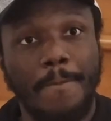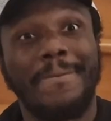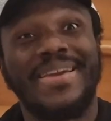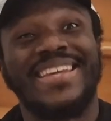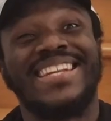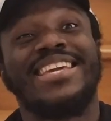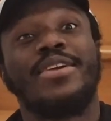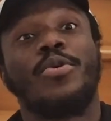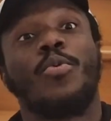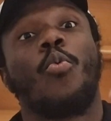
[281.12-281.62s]

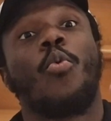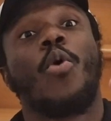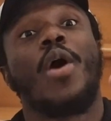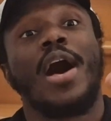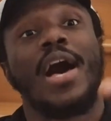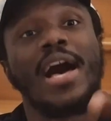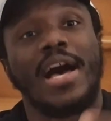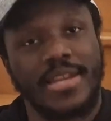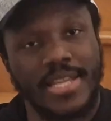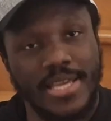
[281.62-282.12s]
Me di
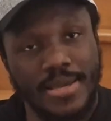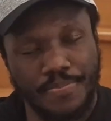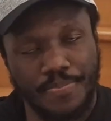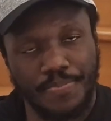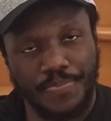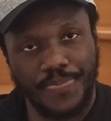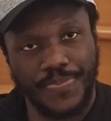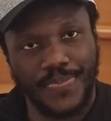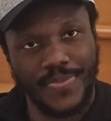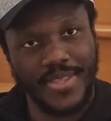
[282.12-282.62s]
want him.
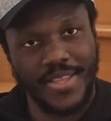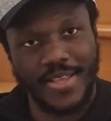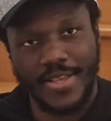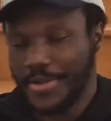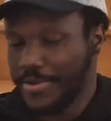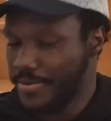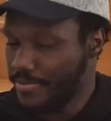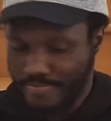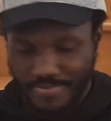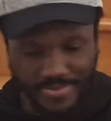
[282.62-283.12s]

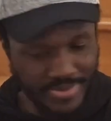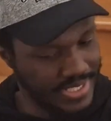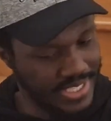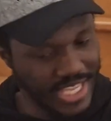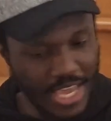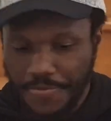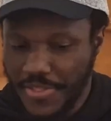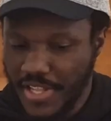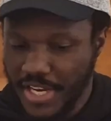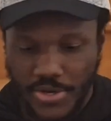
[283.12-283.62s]

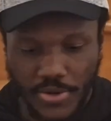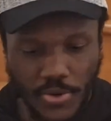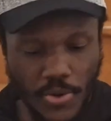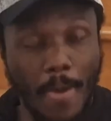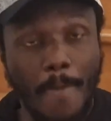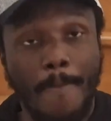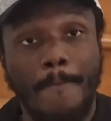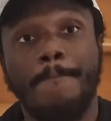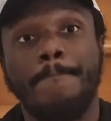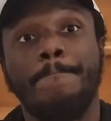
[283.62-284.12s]
Definitely
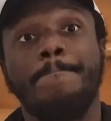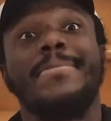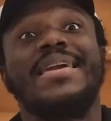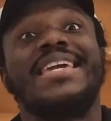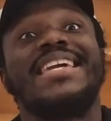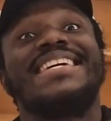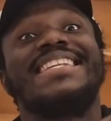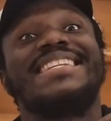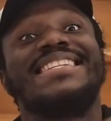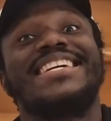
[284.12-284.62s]
no.
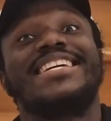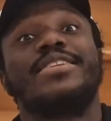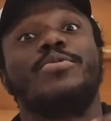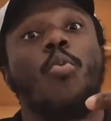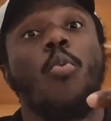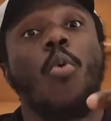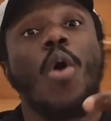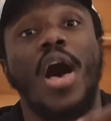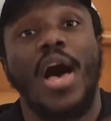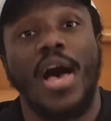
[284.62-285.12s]
Me
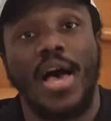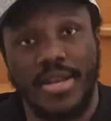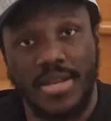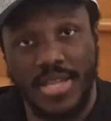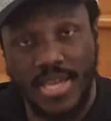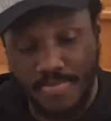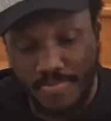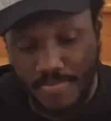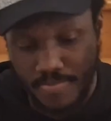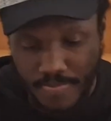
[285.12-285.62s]
di
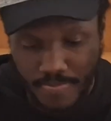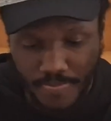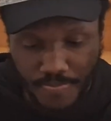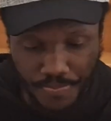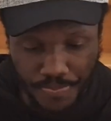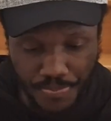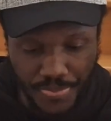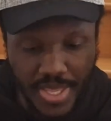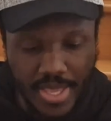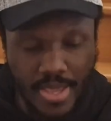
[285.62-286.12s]
want him.
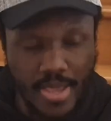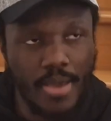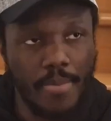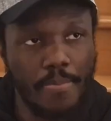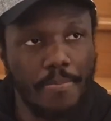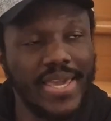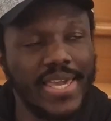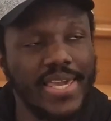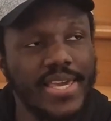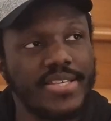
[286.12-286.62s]

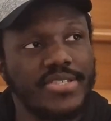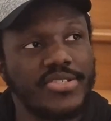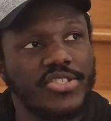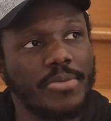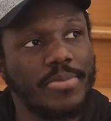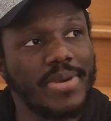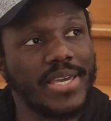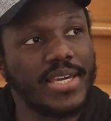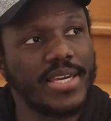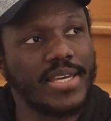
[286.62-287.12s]
Because
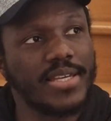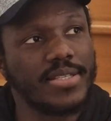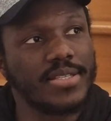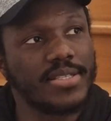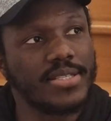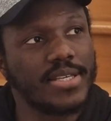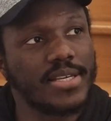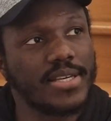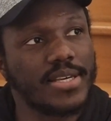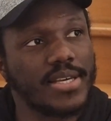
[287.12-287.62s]

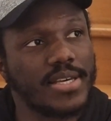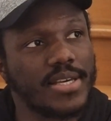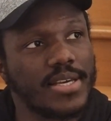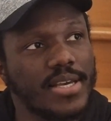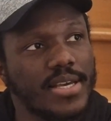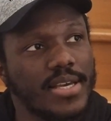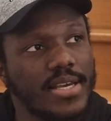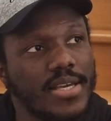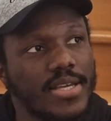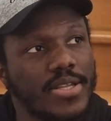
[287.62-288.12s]
Jamaicans
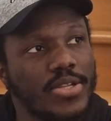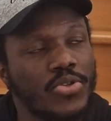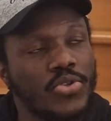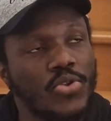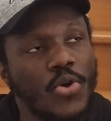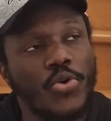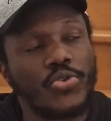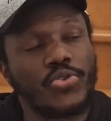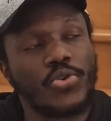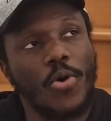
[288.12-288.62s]

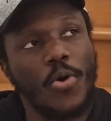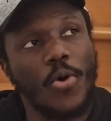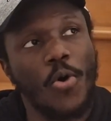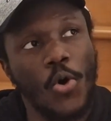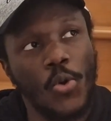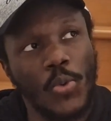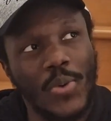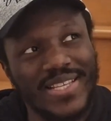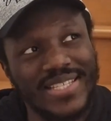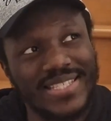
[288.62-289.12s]
don't
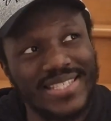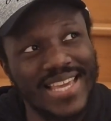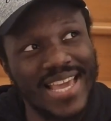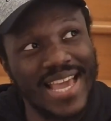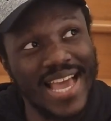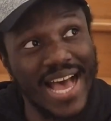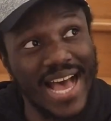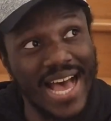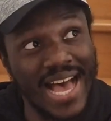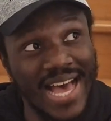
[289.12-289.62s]
always
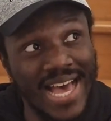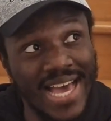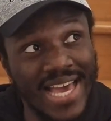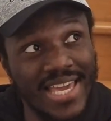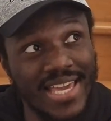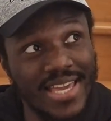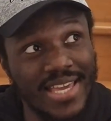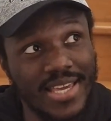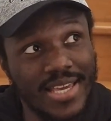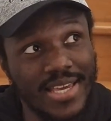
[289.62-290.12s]
say
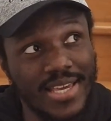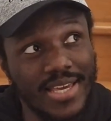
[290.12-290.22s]
I.